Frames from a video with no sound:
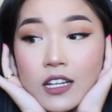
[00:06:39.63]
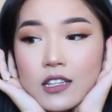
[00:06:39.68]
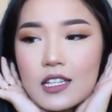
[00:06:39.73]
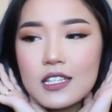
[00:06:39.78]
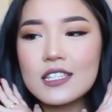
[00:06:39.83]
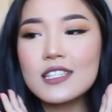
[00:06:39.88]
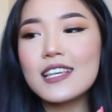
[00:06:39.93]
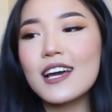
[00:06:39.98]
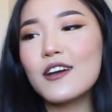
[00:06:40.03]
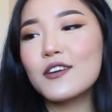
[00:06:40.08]

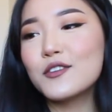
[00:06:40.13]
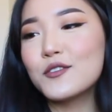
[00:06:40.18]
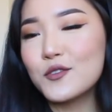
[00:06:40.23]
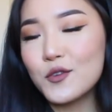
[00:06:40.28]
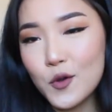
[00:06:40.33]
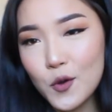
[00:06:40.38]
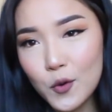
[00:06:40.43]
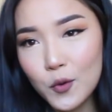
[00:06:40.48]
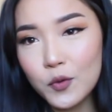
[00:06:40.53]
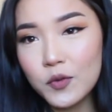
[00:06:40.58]
This is how you
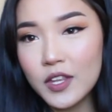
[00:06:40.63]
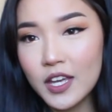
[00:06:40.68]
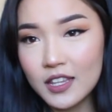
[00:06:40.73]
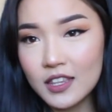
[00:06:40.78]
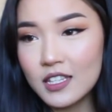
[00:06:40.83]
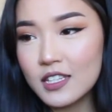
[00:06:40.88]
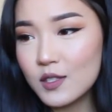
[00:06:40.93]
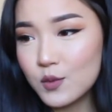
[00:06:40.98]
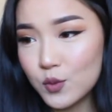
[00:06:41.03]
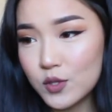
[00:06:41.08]
know
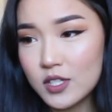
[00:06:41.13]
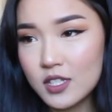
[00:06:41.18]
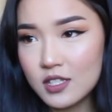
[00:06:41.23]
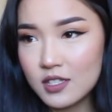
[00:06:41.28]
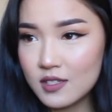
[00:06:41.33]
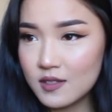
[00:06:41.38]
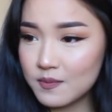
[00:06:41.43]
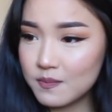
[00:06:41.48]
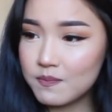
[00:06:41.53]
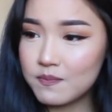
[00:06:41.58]
that this
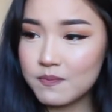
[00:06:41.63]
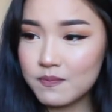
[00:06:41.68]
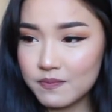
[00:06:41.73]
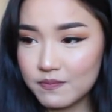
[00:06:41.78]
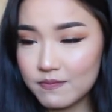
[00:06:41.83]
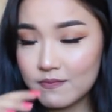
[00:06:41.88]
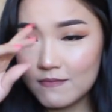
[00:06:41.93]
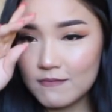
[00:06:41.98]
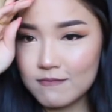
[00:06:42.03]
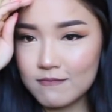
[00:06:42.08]
was
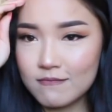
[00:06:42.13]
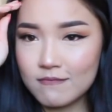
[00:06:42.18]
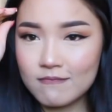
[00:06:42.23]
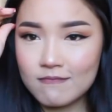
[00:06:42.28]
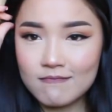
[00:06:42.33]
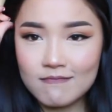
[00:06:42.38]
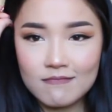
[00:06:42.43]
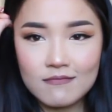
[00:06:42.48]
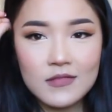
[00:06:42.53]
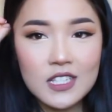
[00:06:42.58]

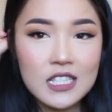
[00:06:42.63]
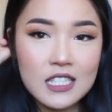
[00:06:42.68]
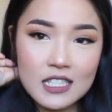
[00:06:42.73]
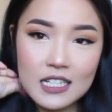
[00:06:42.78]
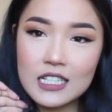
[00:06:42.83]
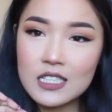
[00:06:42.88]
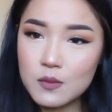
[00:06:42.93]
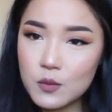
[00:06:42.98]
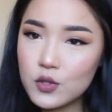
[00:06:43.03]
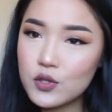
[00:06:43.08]

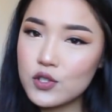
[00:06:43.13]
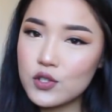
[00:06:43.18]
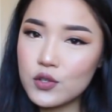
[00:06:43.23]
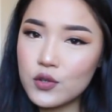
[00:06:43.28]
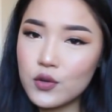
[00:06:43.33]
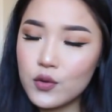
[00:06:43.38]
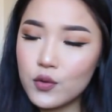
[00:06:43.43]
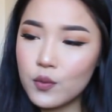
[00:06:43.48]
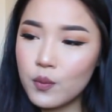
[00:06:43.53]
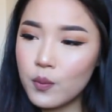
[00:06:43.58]
six months ago.